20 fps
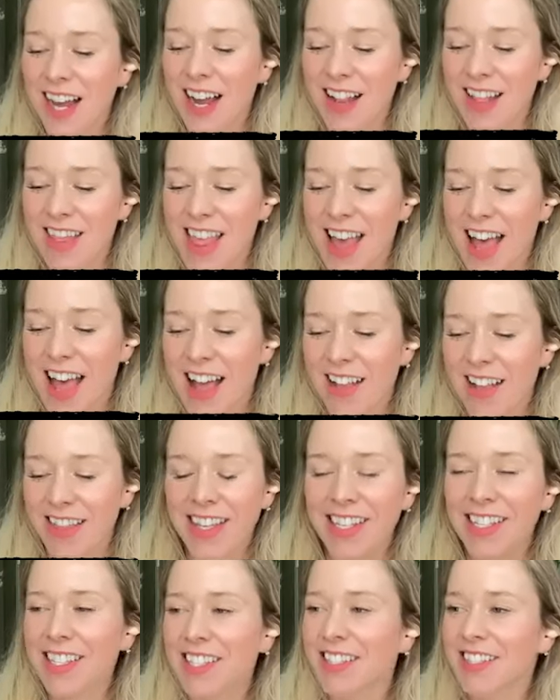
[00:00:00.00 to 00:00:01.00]
said that
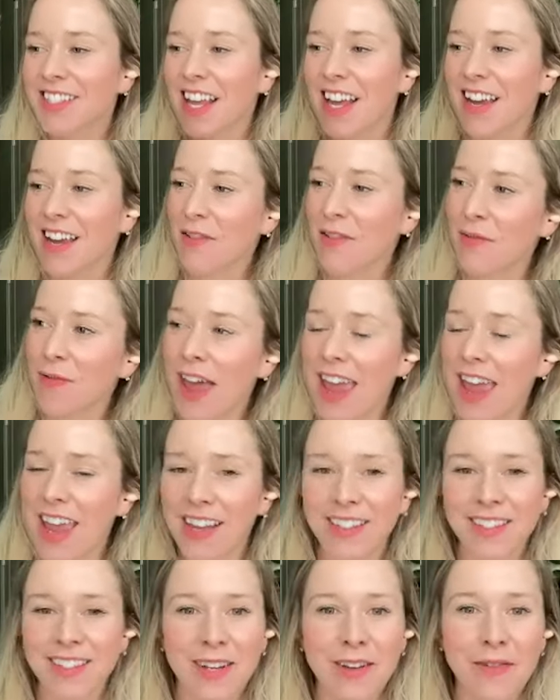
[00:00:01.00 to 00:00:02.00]
this is like a
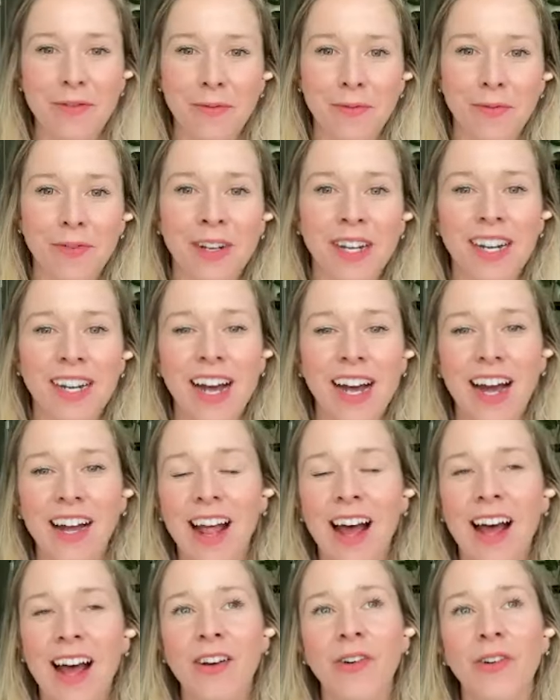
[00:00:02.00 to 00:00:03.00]
phase of,
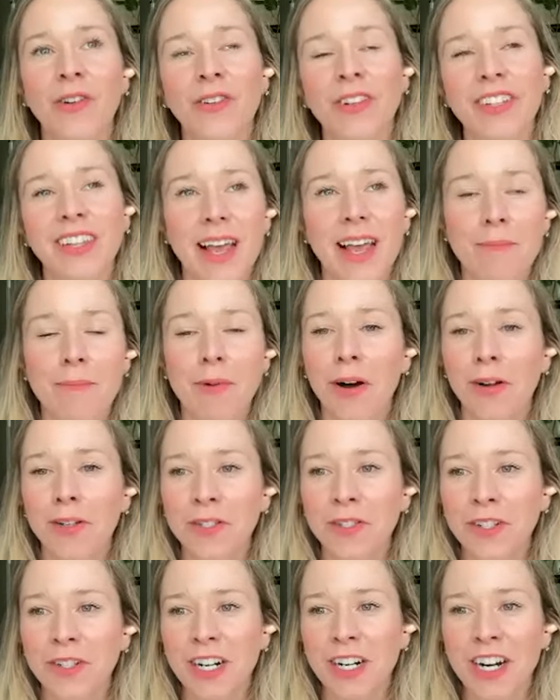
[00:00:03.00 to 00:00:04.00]
I call it like
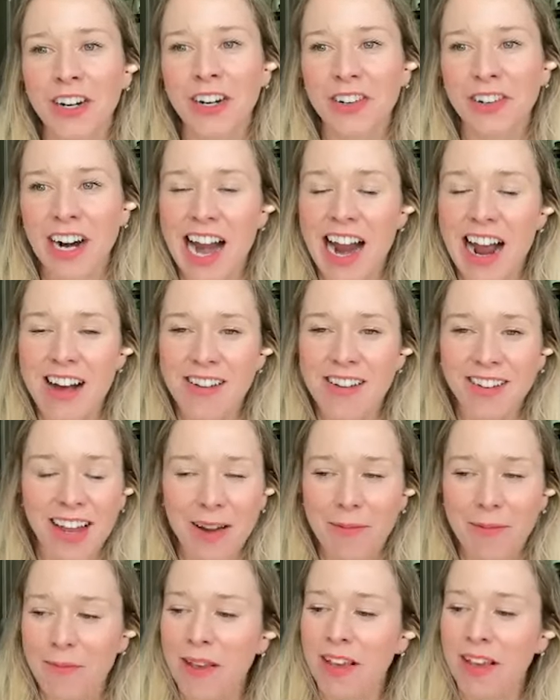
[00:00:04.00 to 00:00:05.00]
pottering around,
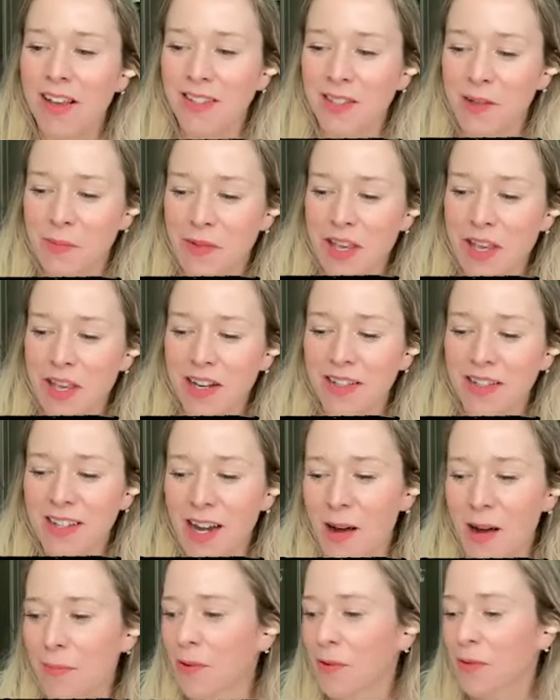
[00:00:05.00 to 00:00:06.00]
like picking some
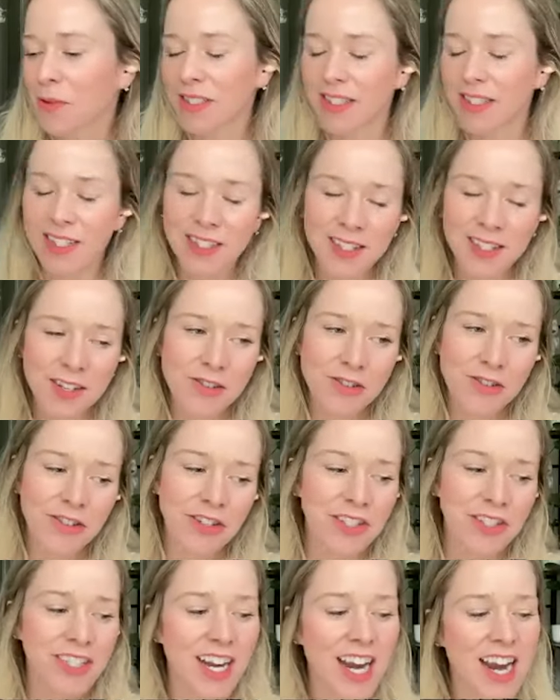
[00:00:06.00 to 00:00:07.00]
things up. Oh, is this
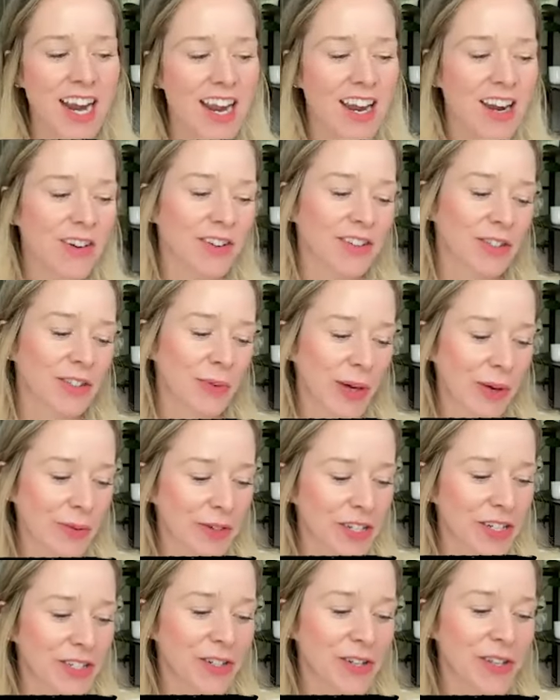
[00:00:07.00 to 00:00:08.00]
interesting? Or do I
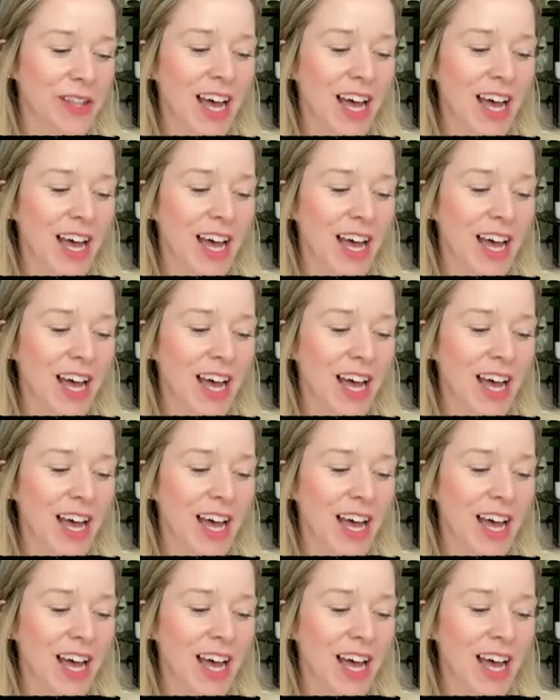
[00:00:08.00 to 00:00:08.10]
want to